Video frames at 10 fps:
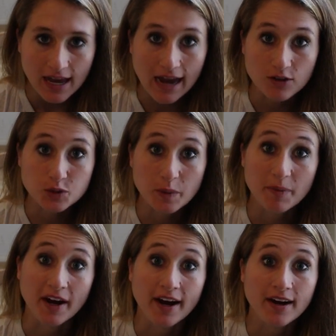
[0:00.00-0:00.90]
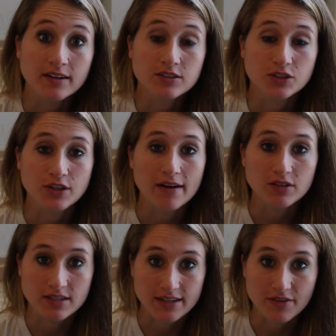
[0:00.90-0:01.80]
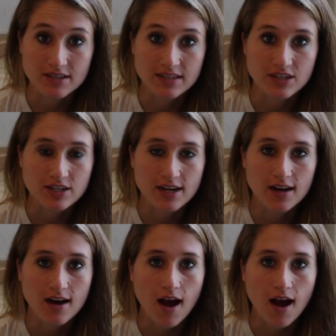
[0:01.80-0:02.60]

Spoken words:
How to prepare to travel to Southeast Asia.